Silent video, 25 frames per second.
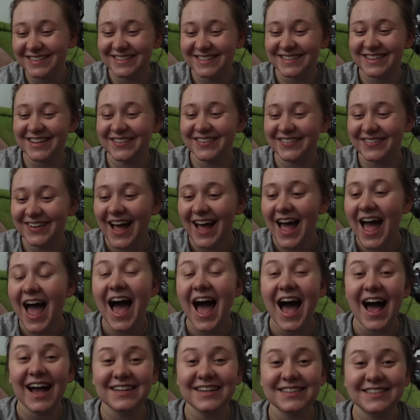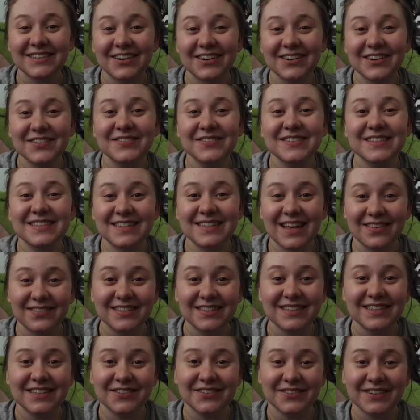So I started with
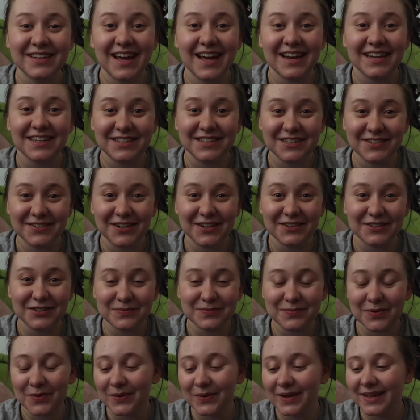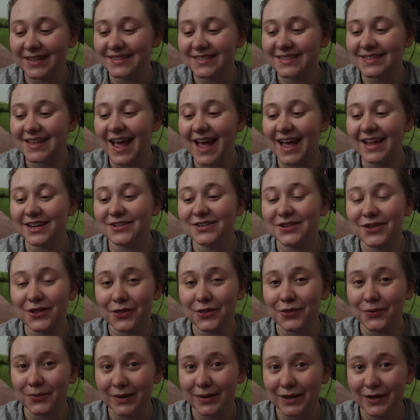73 out of 200 points and
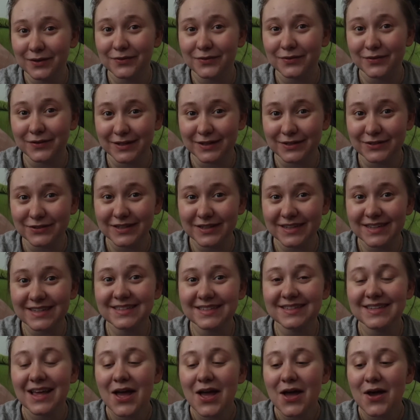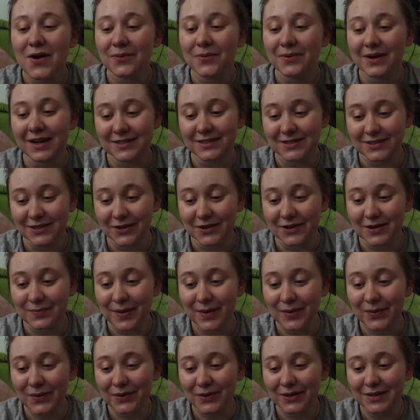3 free drinks when I started
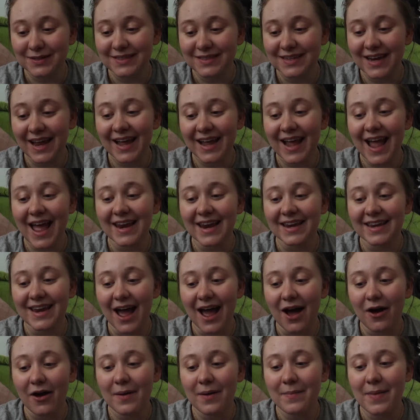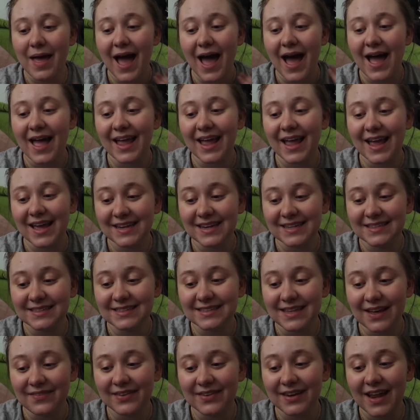my order today, and now I'm at
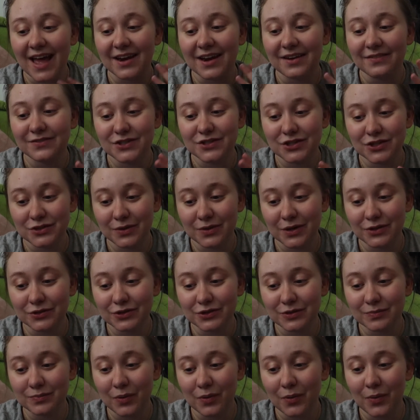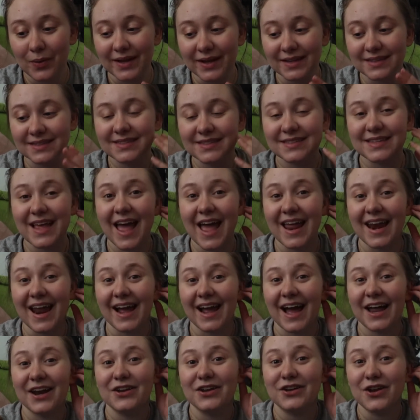87 out of 200 points and I
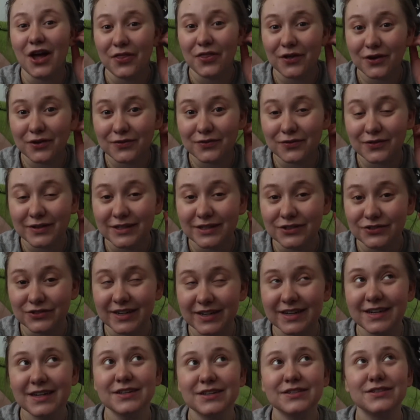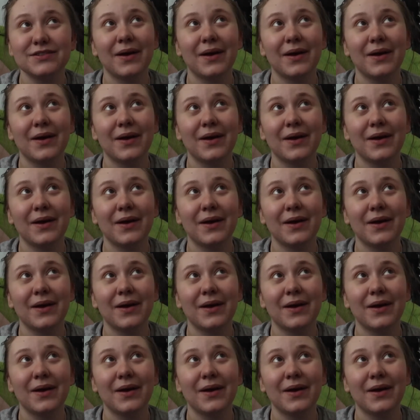got another free drink.